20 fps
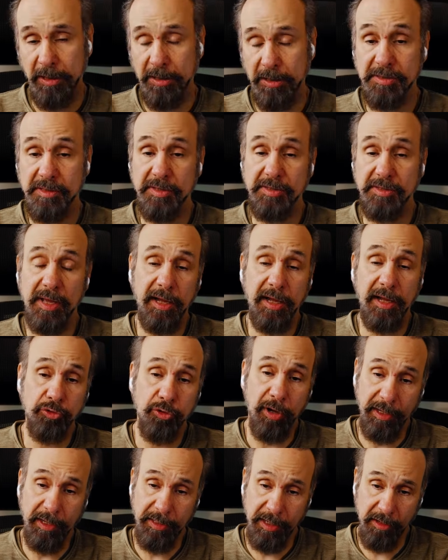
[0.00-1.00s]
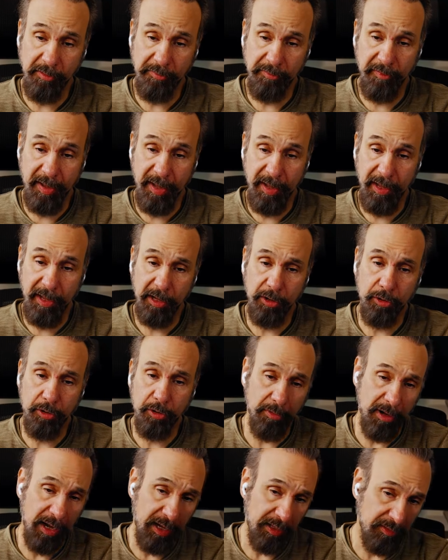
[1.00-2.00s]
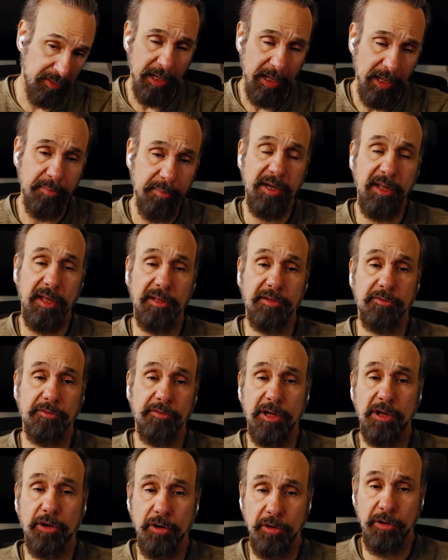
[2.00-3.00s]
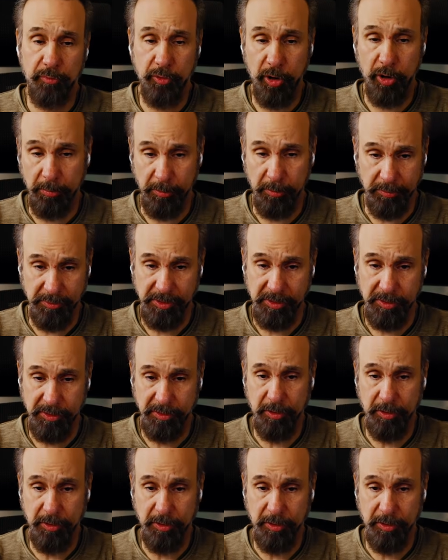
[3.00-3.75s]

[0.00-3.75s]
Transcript: and it's designed to identify, correct, eliminate recurrent problems.